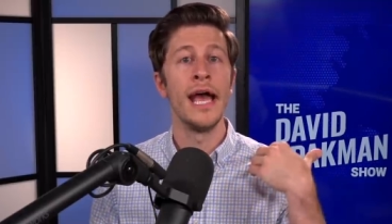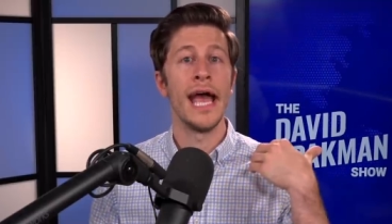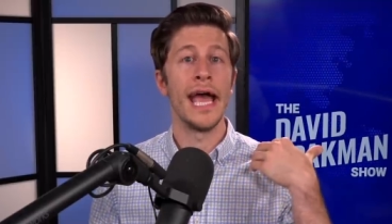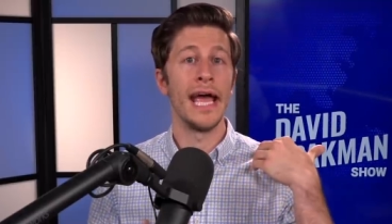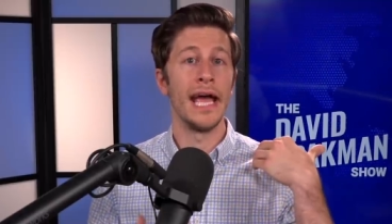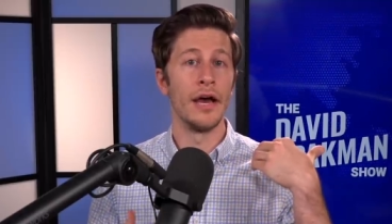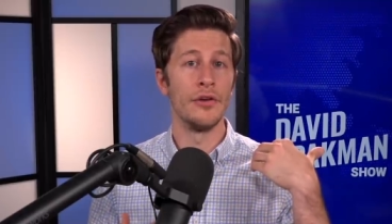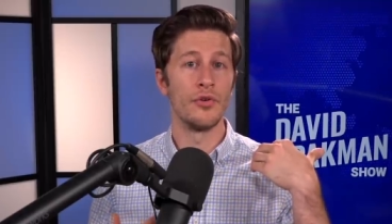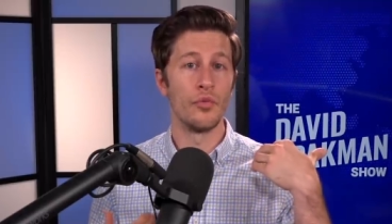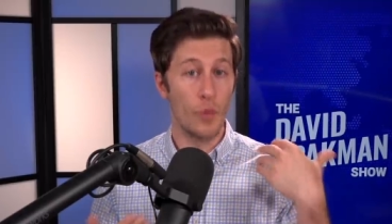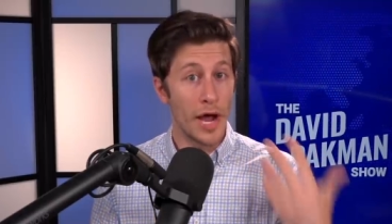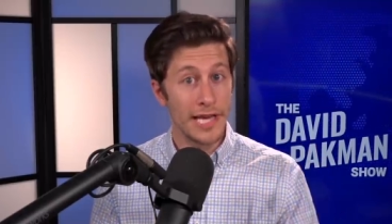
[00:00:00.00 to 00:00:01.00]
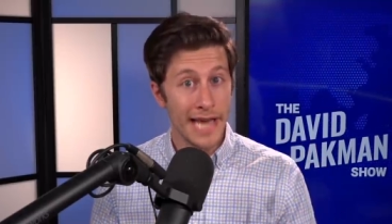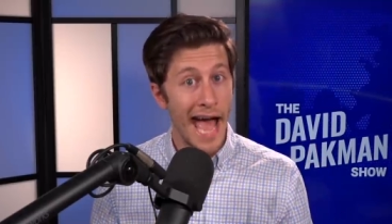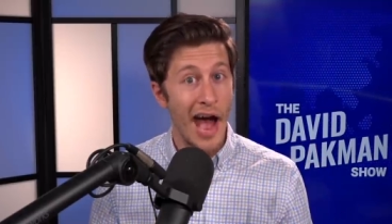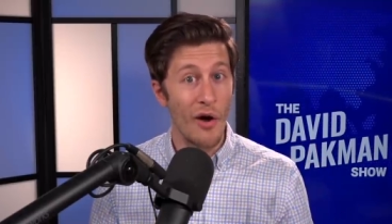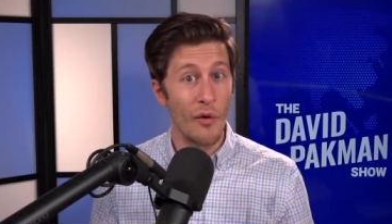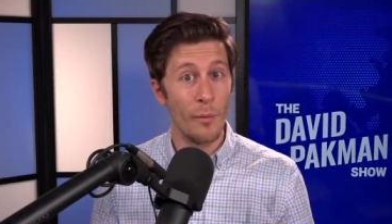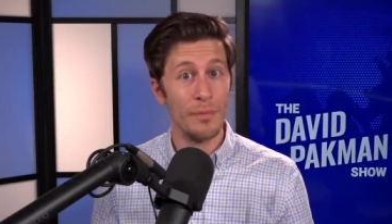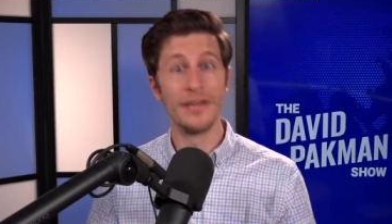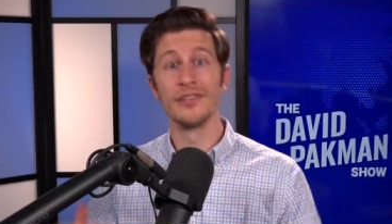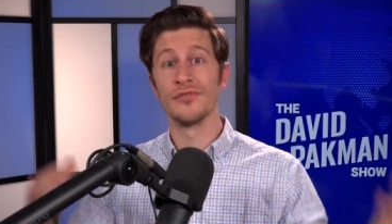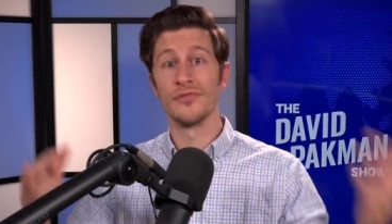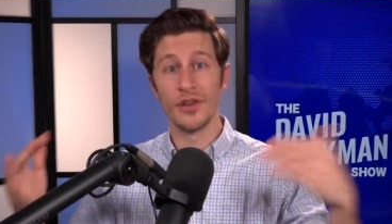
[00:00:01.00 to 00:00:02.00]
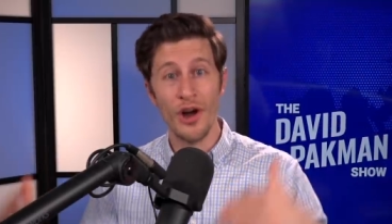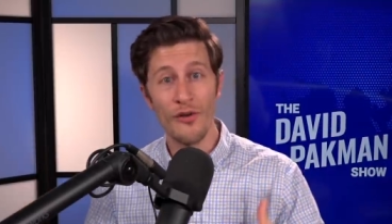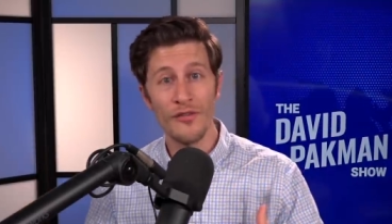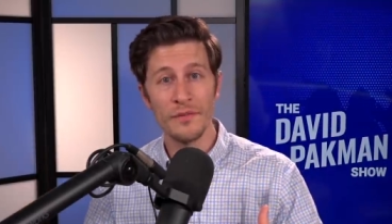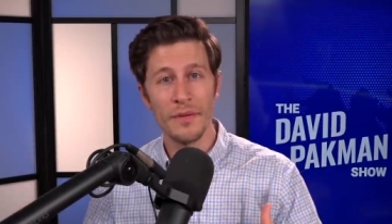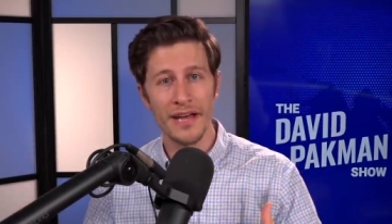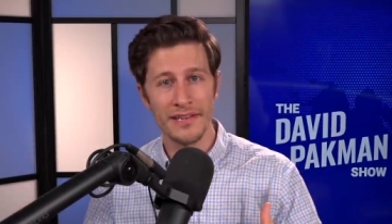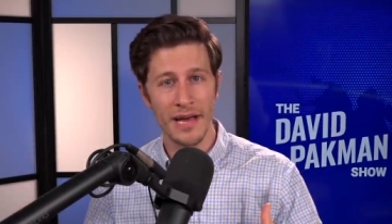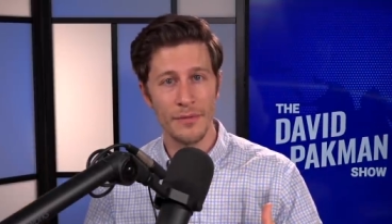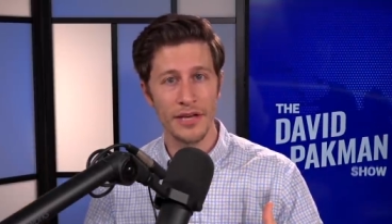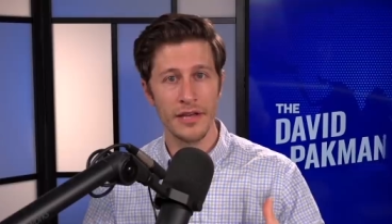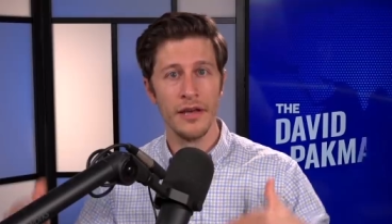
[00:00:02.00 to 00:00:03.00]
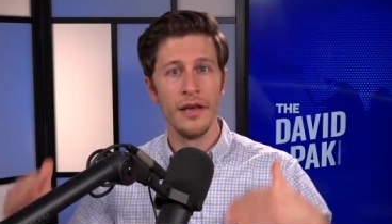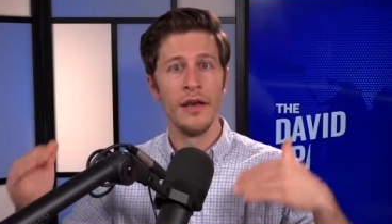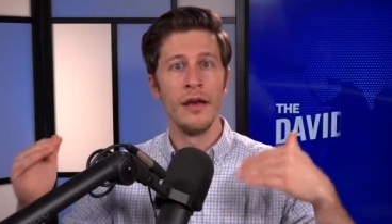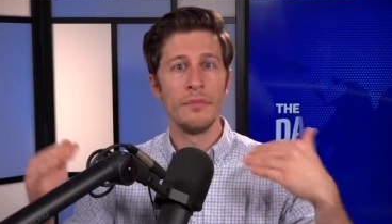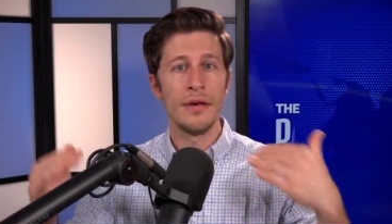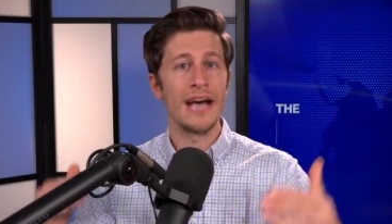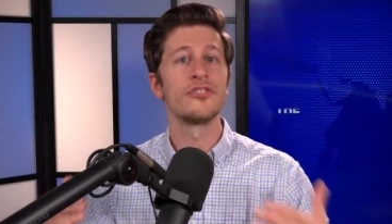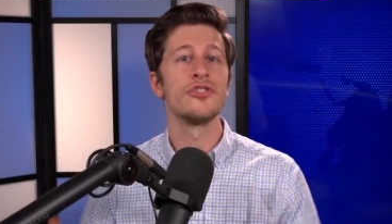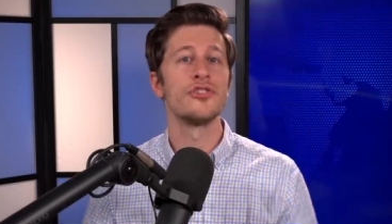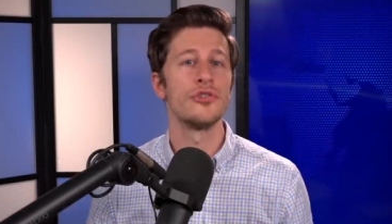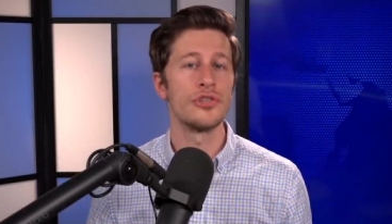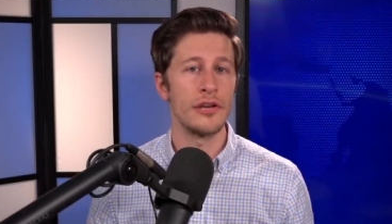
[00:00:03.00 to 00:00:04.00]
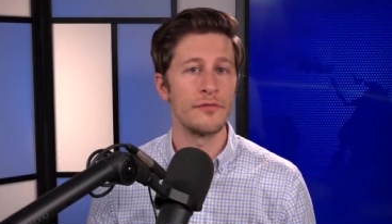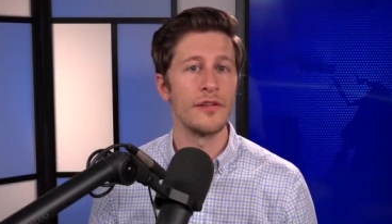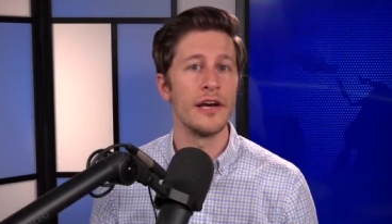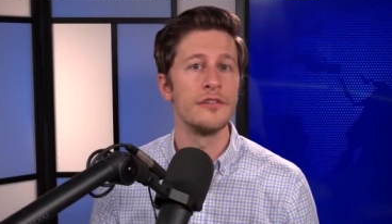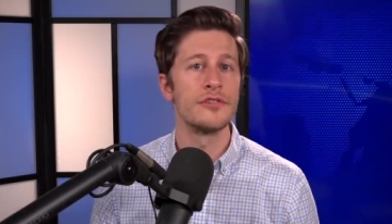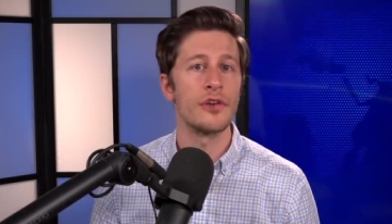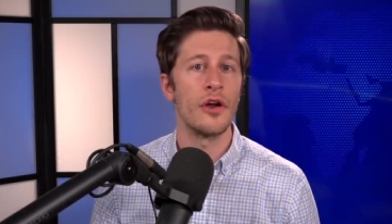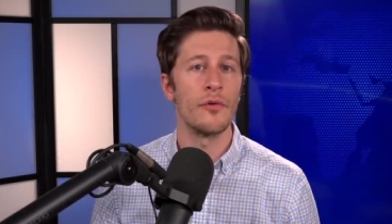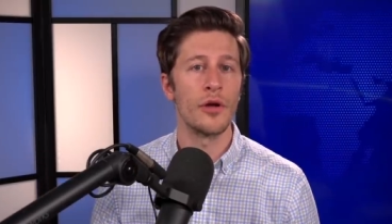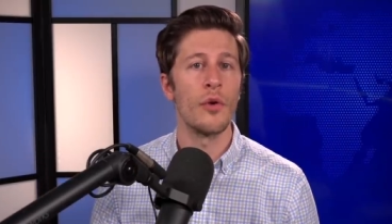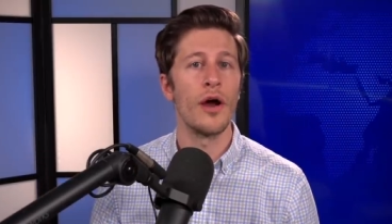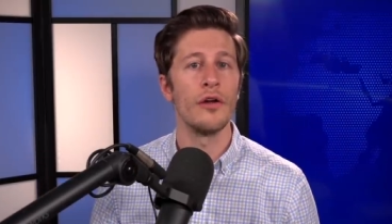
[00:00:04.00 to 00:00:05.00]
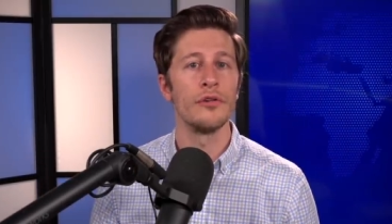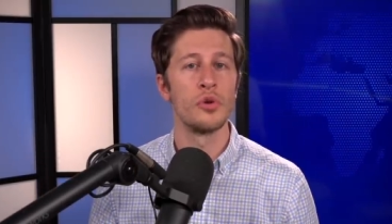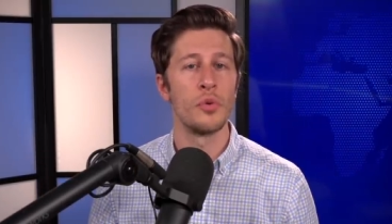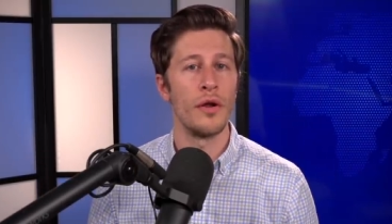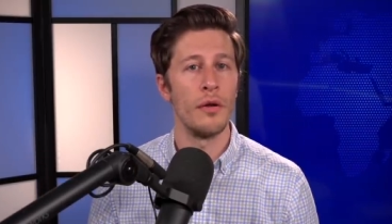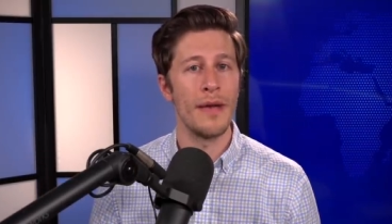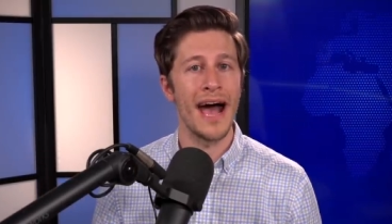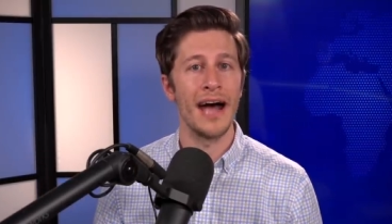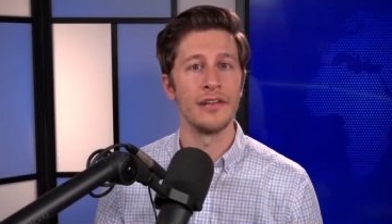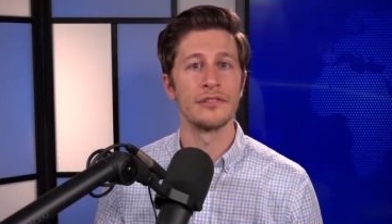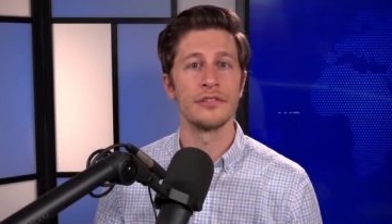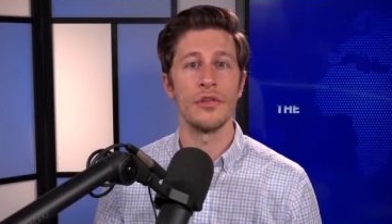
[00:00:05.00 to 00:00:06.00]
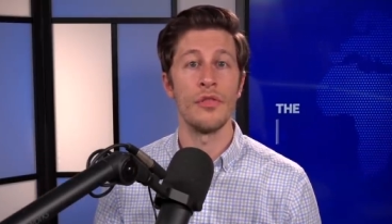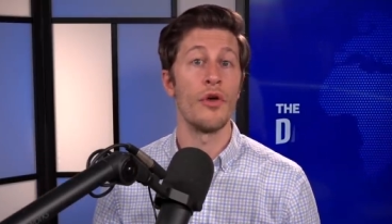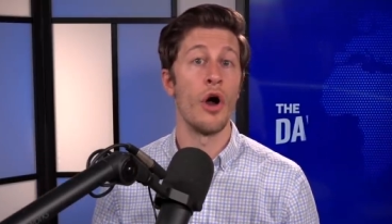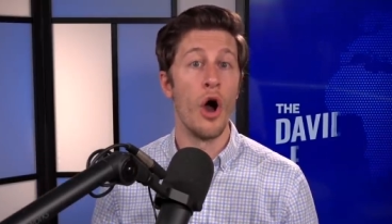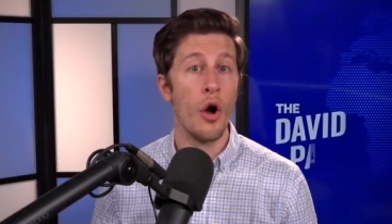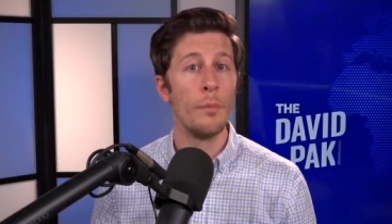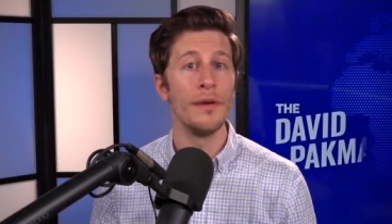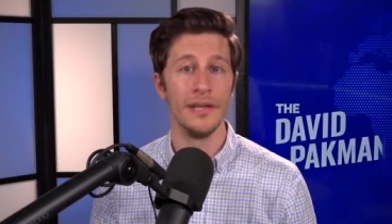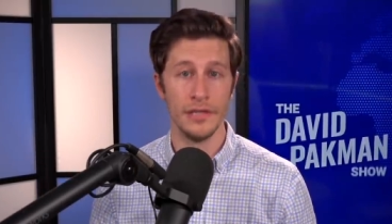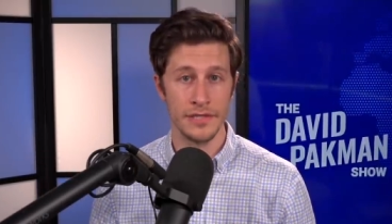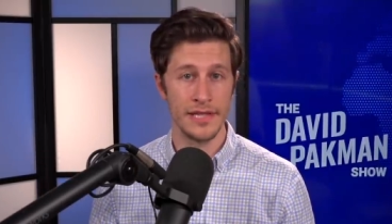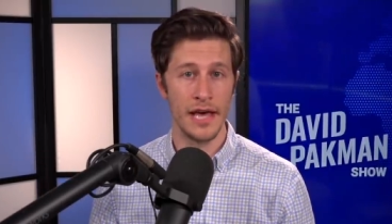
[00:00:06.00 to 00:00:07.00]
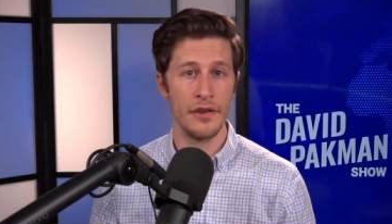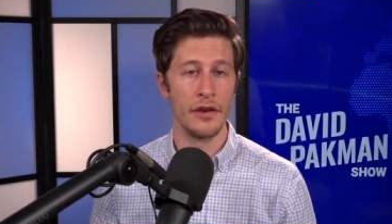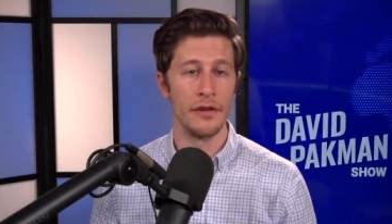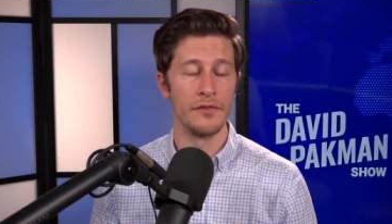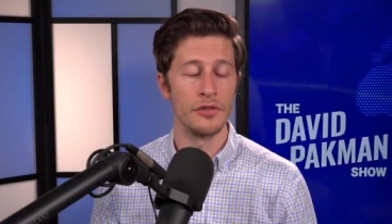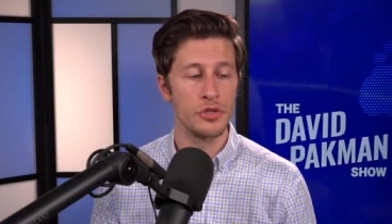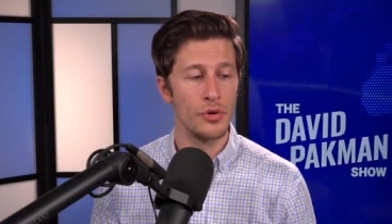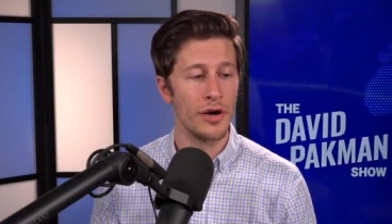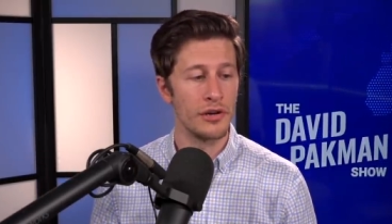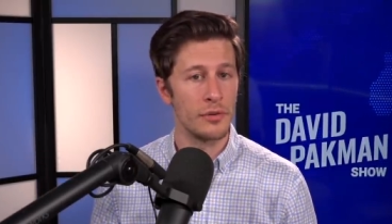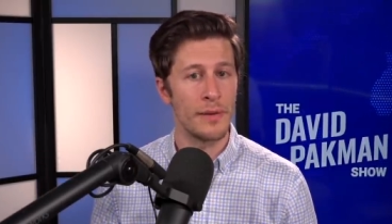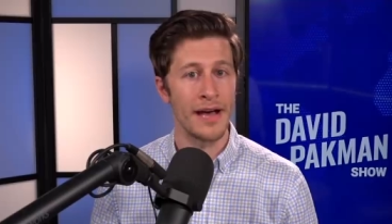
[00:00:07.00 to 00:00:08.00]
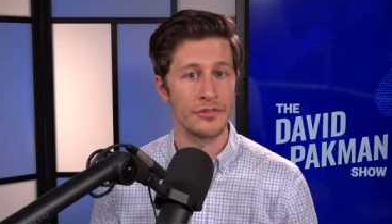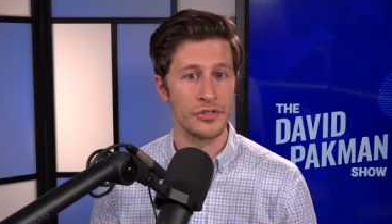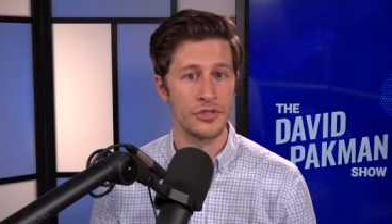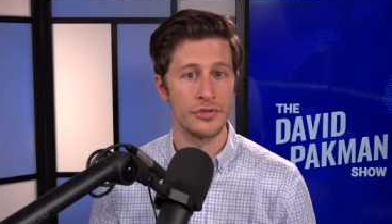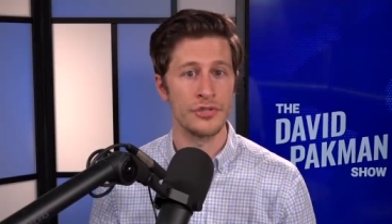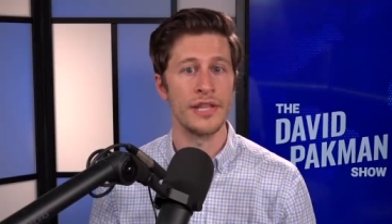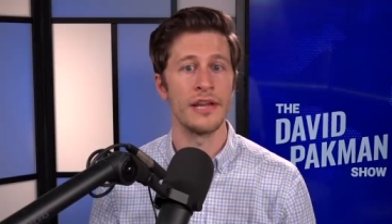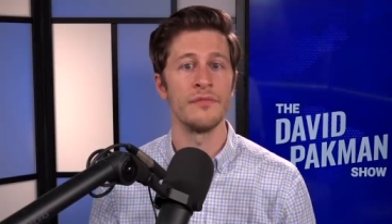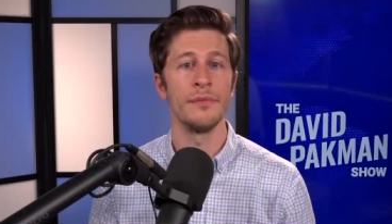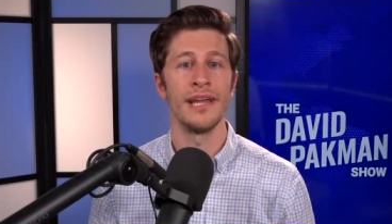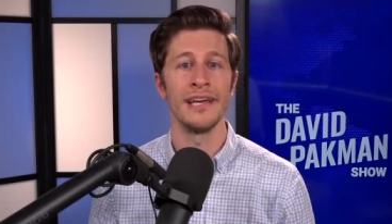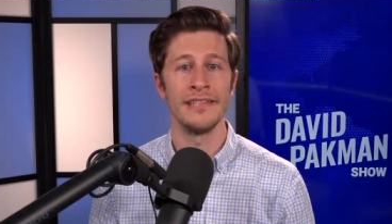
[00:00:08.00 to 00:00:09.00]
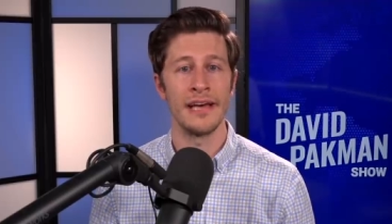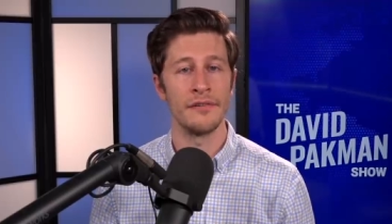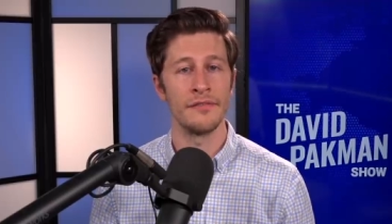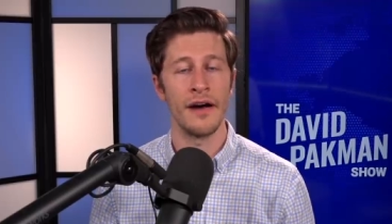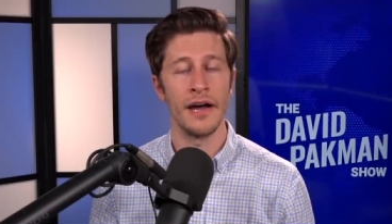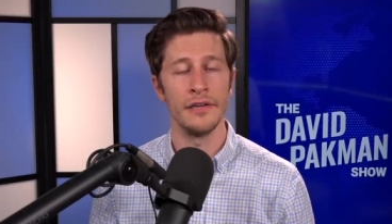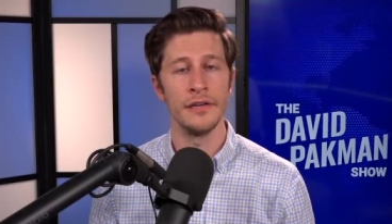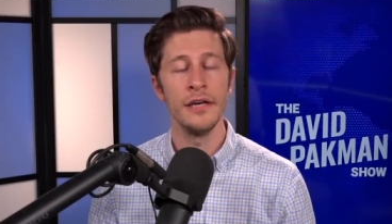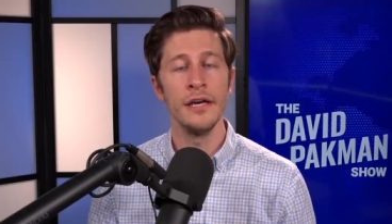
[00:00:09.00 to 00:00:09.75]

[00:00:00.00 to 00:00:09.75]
And right now, because of the COVID pandemic, passengers on flights are required to wear masks. The hope is that none of the 200 passengers that have been identified